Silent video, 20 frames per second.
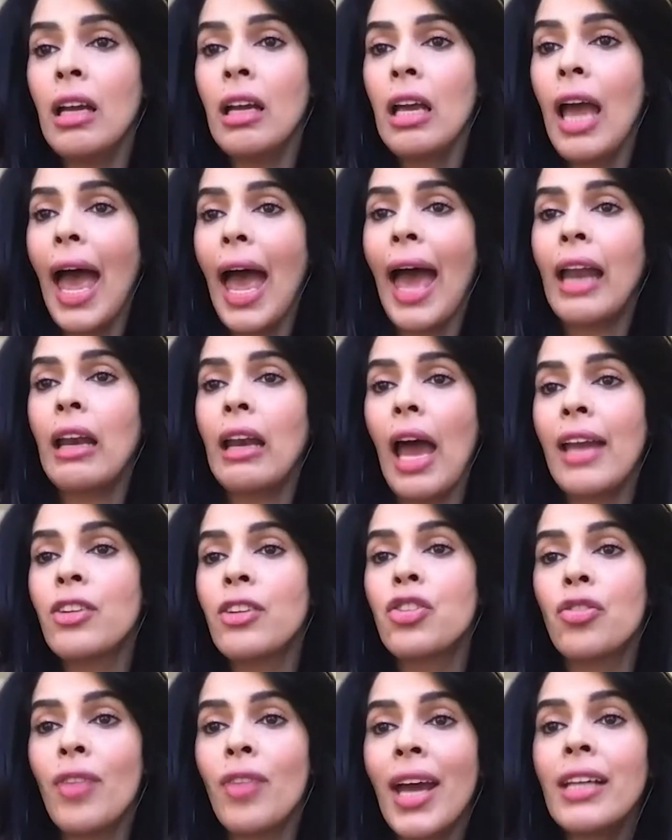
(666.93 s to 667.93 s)
And
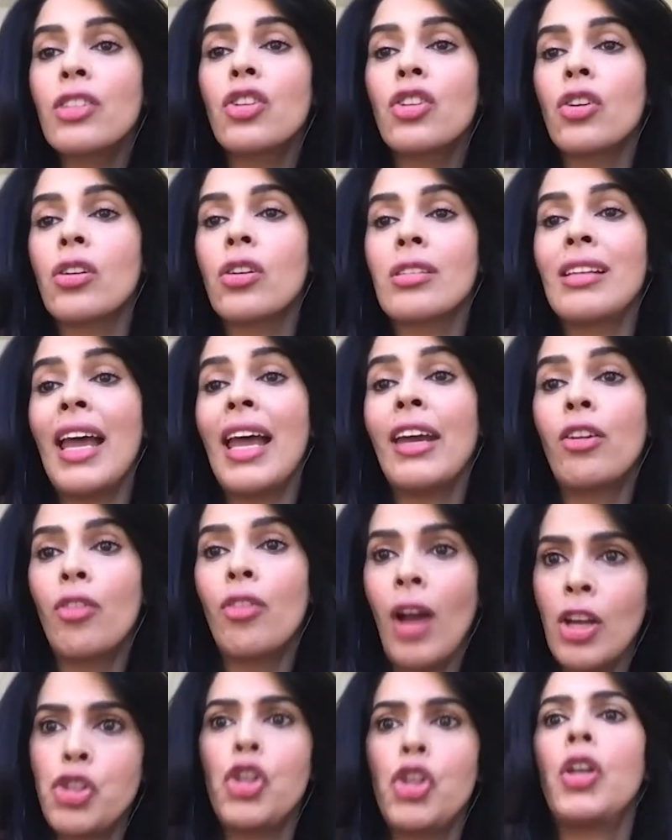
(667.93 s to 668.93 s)
directors like
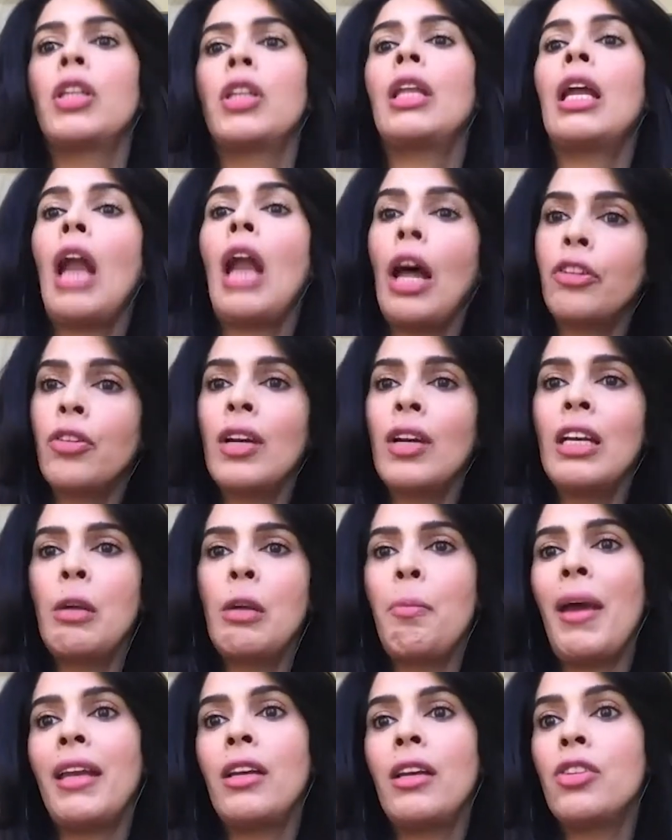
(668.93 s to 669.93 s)
Rajat and other
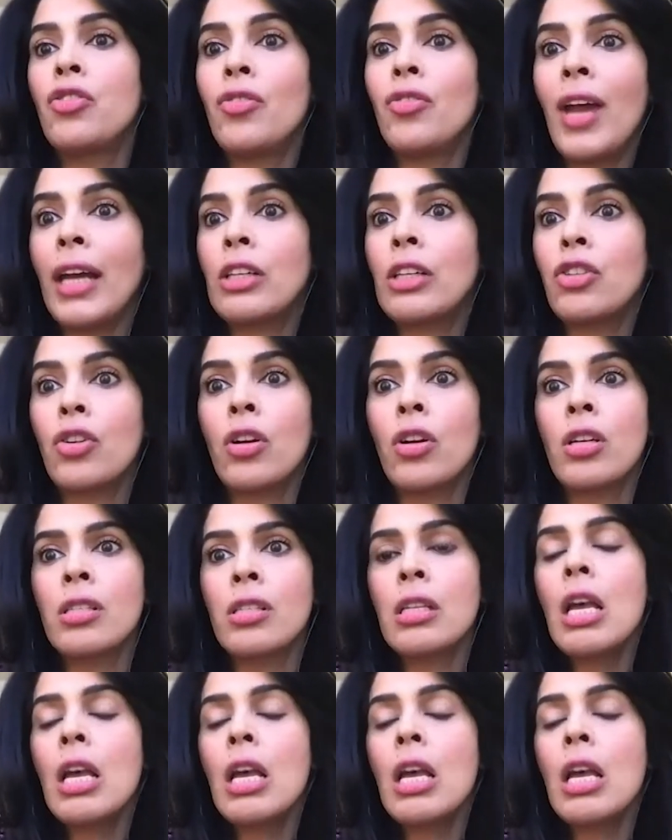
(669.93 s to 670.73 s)
independent directors